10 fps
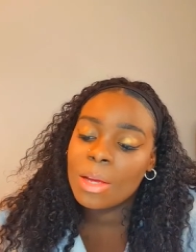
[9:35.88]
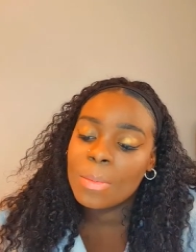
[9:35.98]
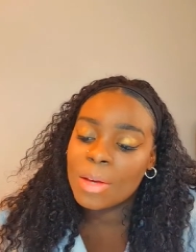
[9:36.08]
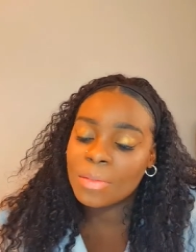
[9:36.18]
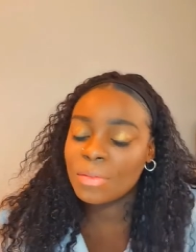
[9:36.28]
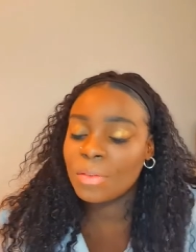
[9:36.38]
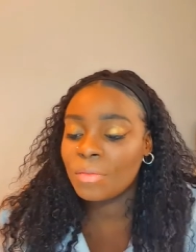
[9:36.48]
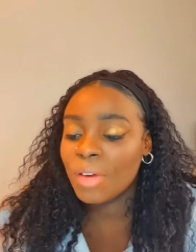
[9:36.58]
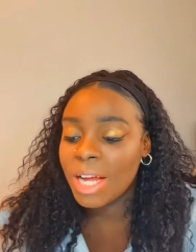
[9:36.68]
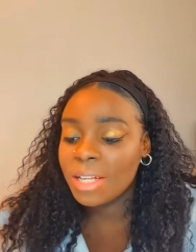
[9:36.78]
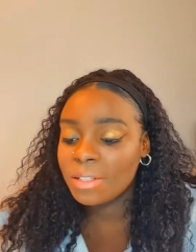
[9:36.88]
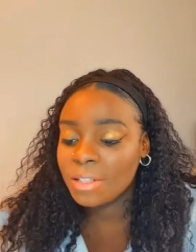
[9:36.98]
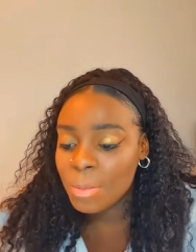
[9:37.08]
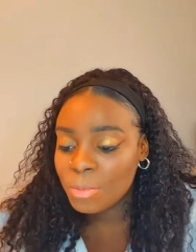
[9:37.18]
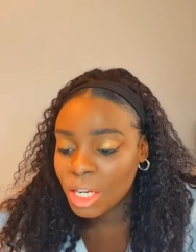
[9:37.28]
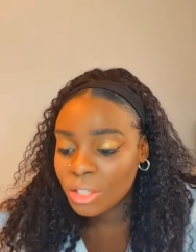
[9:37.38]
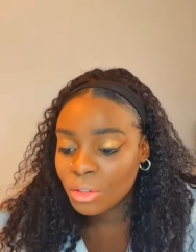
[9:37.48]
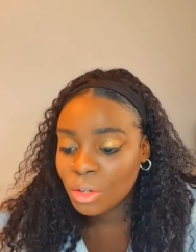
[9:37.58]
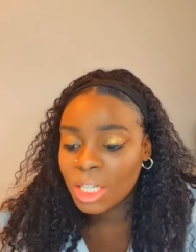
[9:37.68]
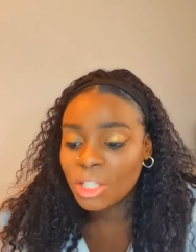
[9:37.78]
We have to revise subject
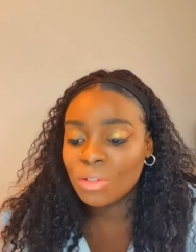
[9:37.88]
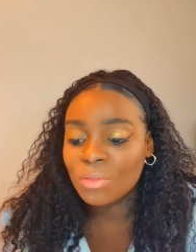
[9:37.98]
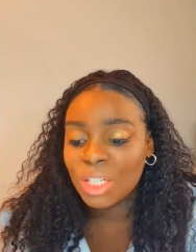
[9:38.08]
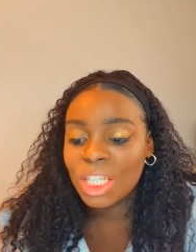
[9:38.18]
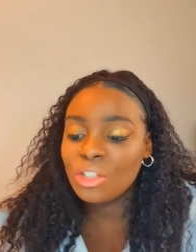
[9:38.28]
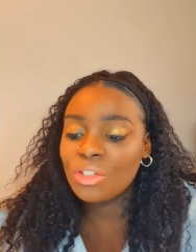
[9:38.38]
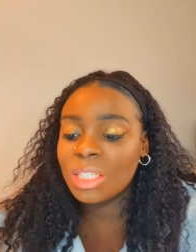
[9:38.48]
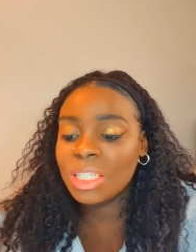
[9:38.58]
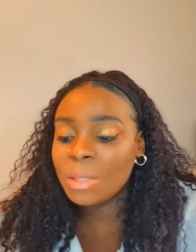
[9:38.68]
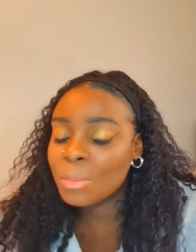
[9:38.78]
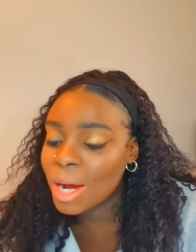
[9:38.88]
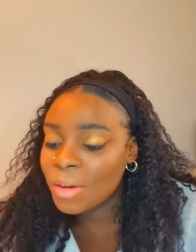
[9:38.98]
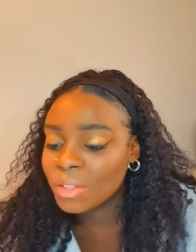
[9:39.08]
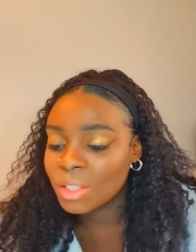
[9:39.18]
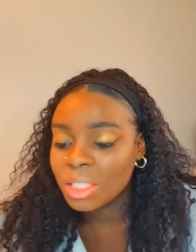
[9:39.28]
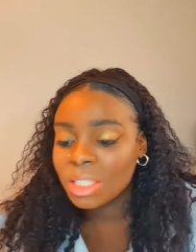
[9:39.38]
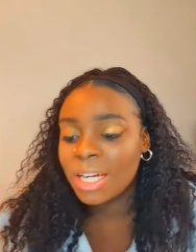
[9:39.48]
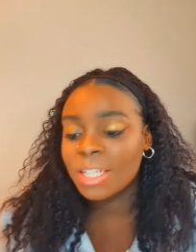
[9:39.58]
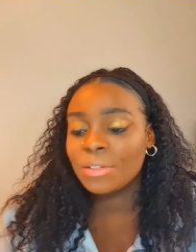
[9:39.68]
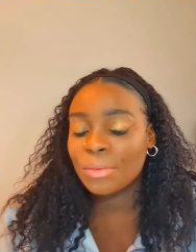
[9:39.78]
knowledge of literacy, maths and
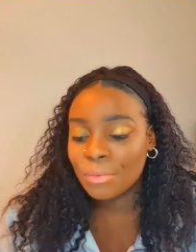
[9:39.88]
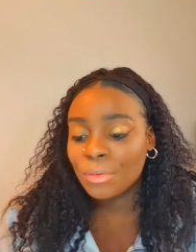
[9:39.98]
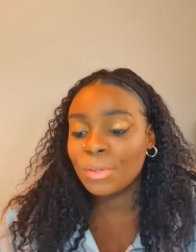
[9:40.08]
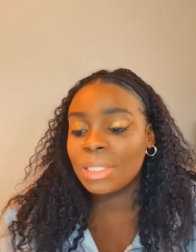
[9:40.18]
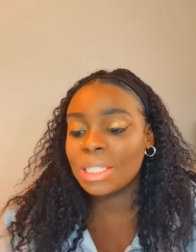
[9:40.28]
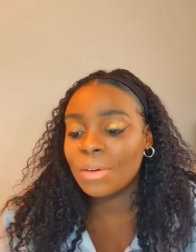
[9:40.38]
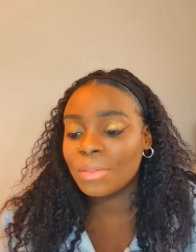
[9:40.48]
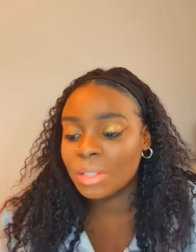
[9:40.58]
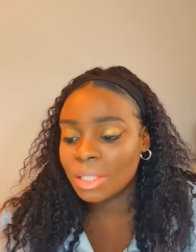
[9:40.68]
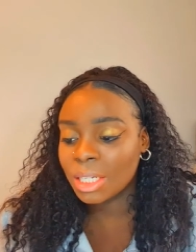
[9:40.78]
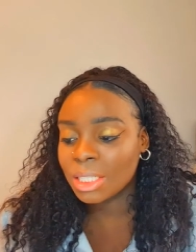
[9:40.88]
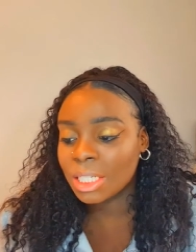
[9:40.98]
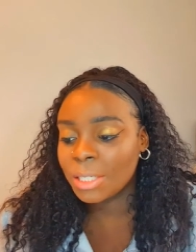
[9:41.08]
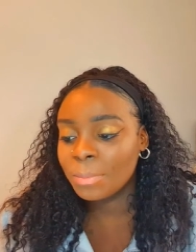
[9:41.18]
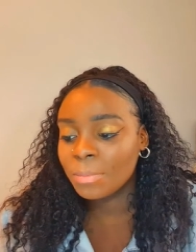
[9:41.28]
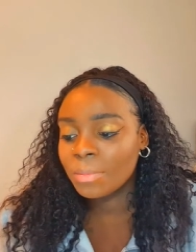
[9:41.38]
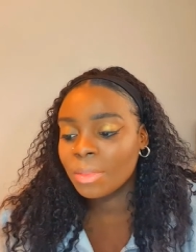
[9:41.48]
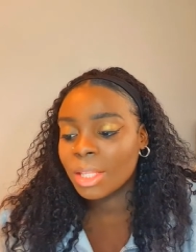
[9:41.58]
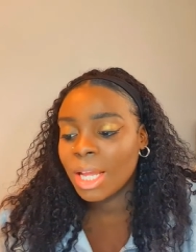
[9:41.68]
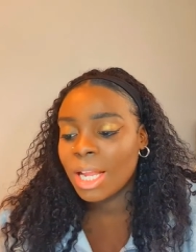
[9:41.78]
science through self-study,
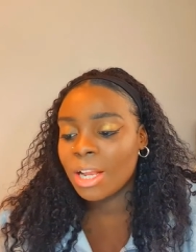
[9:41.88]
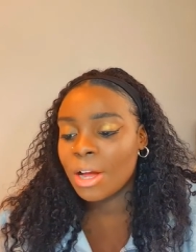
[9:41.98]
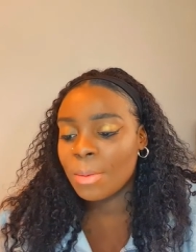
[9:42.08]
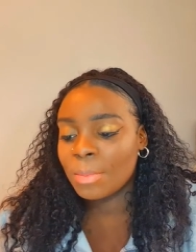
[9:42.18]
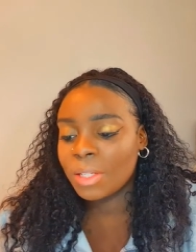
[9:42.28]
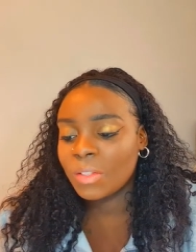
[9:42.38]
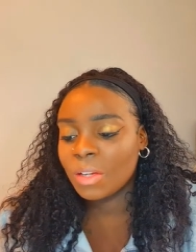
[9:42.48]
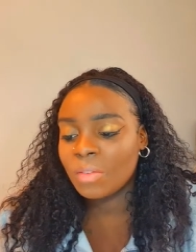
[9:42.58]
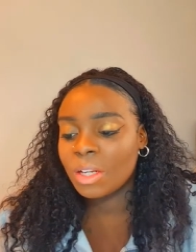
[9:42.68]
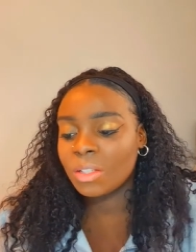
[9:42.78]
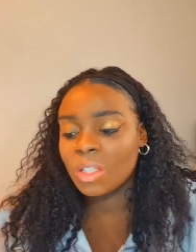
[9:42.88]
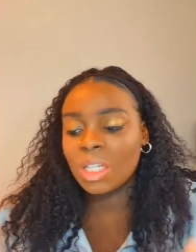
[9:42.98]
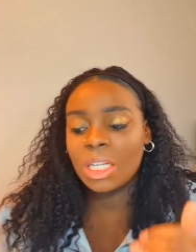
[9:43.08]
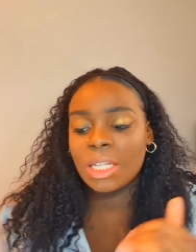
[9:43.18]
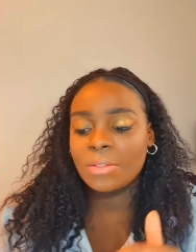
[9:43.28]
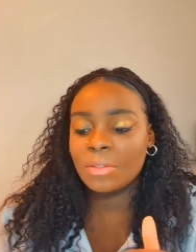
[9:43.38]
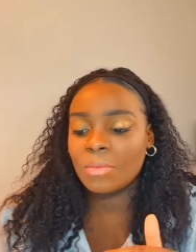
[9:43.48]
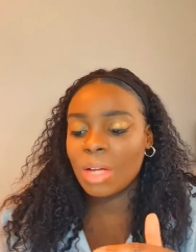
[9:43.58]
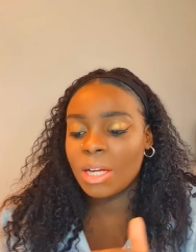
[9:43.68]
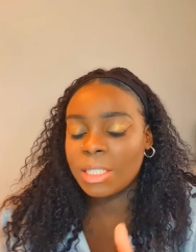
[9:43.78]
and it's giving us a list
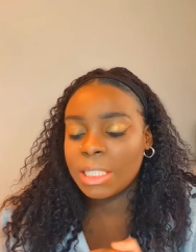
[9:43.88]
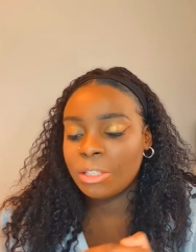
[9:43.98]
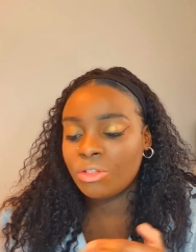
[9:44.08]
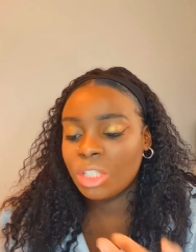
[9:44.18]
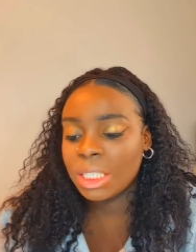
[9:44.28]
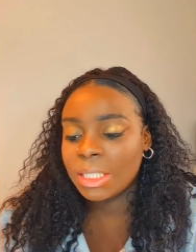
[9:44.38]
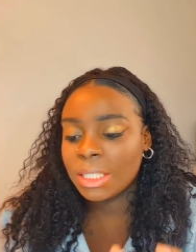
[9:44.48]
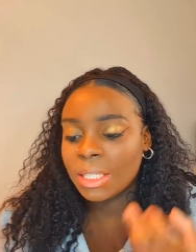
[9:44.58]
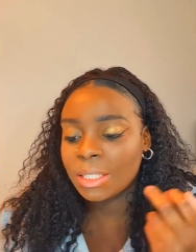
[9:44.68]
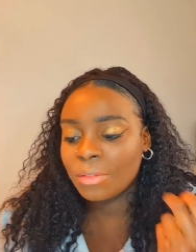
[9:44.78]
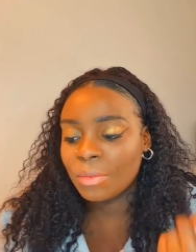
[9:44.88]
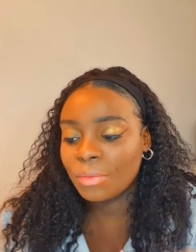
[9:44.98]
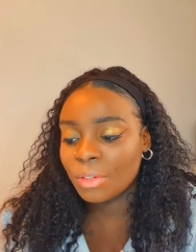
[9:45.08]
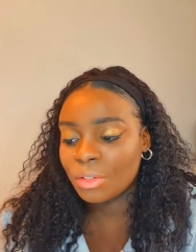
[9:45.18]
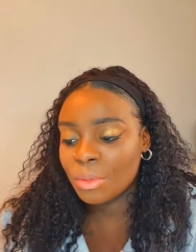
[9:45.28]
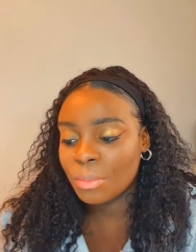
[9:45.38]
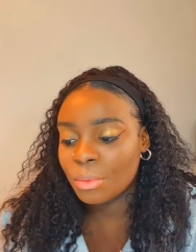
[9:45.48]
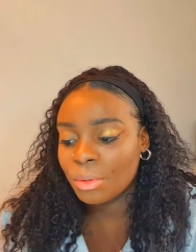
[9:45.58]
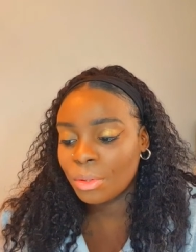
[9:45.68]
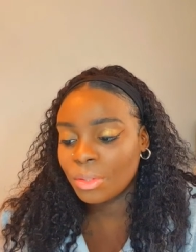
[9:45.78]
of like these GCSE revision
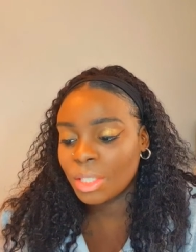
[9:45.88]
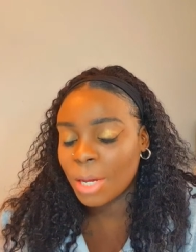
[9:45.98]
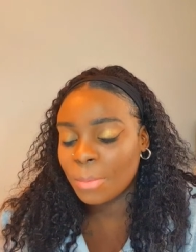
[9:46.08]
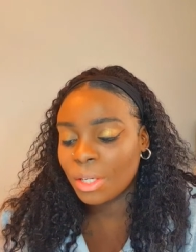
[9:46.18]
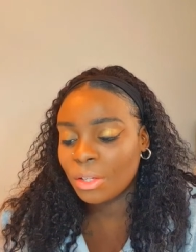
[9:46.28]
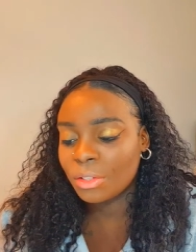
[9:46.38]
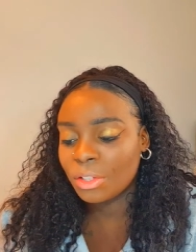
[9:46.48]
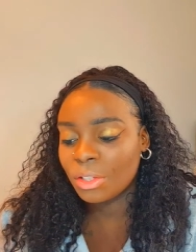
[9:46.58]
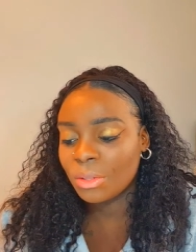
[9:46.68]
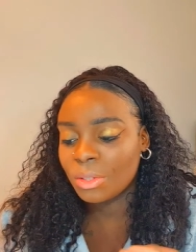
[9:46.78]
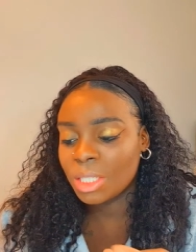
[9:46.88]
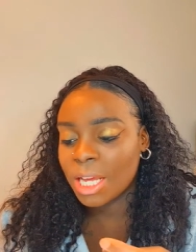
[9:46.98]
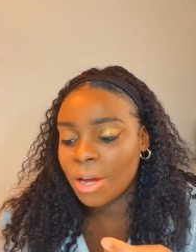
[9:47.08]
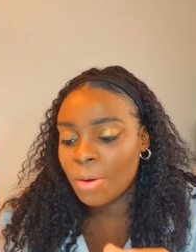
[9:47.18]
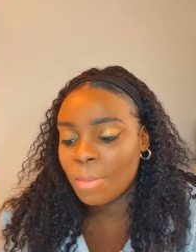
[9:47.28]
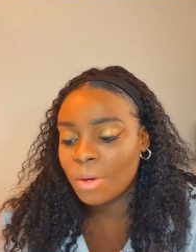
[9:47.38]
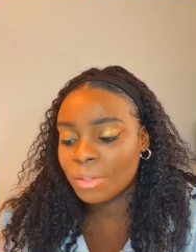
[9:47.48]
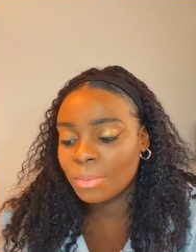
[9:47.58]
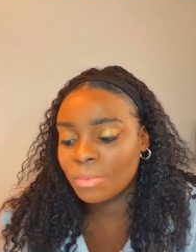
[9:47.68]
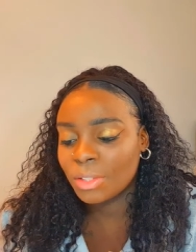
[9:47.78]
books that we can use to help
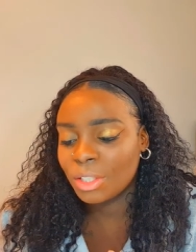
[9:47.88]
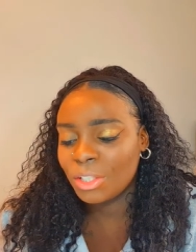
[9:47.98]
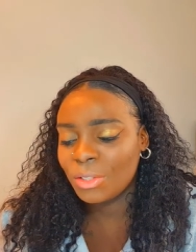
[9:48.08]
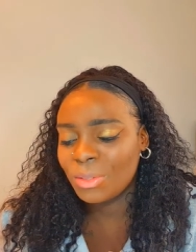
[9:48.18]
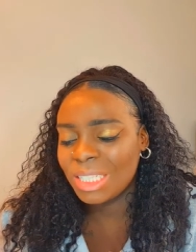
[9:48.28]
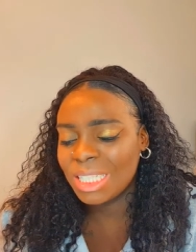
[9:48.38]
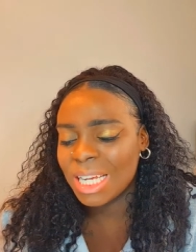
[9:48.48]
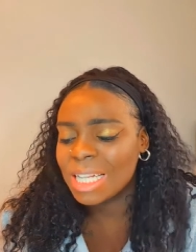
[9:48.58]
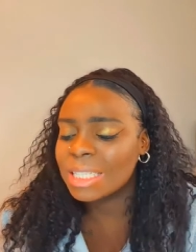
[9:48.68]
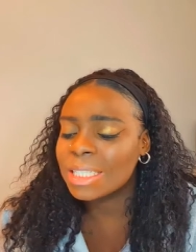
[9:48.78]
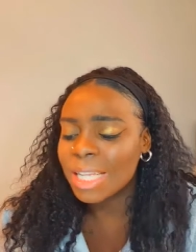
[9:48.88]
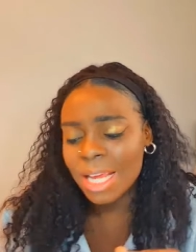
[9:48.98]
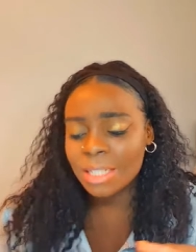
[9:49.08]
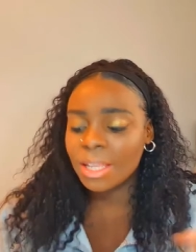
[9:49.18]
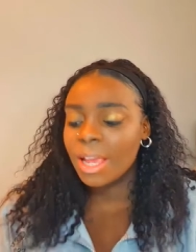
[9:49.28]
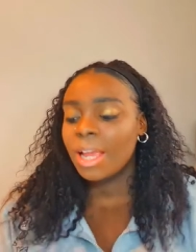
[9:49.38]
us with the QTS test.